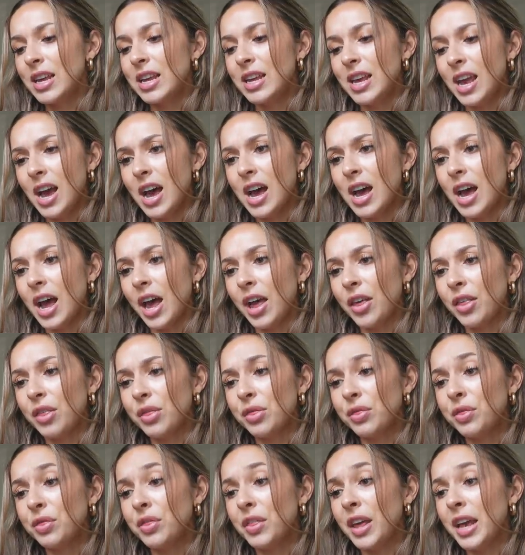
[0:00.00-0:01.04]
yeah, I
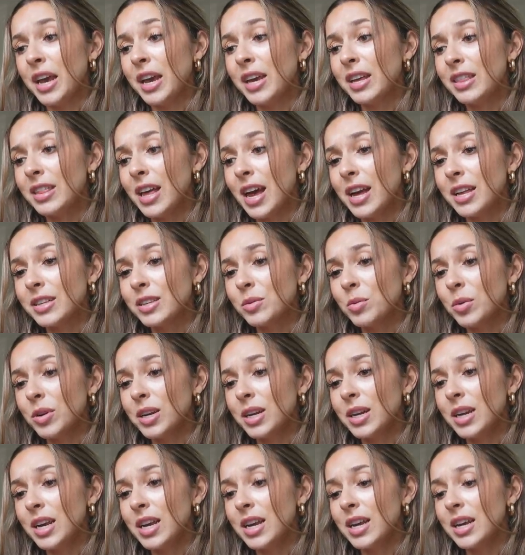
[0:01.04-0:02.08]
think that's what
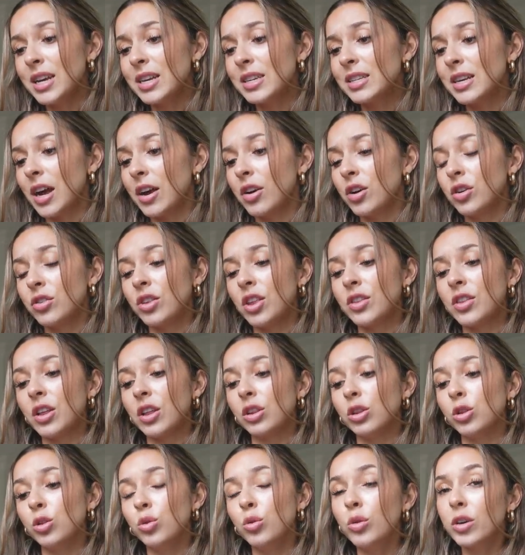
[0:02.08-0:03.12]
it is. I heard that the
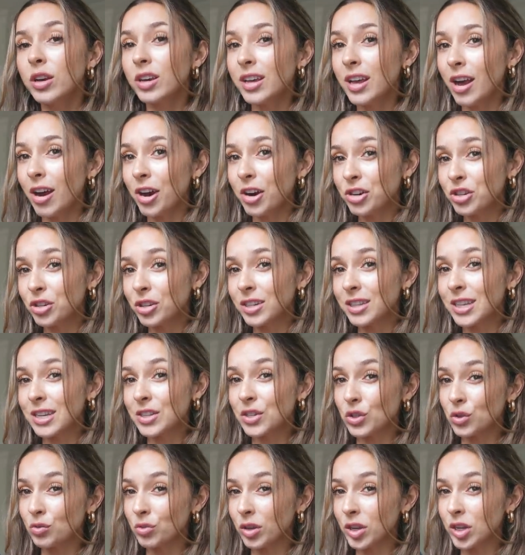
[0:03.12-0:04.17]
Luc character in
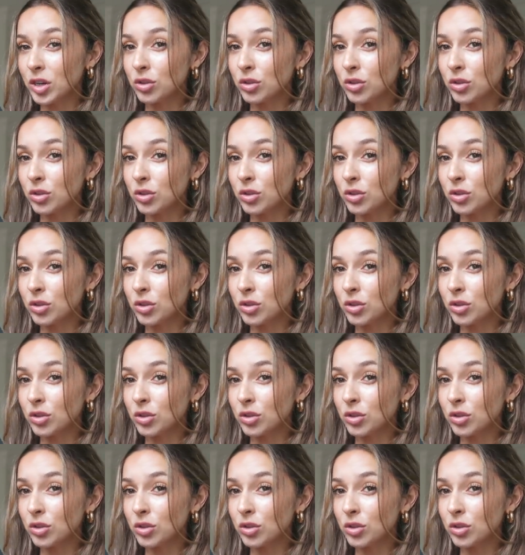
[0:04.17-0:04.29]
this is really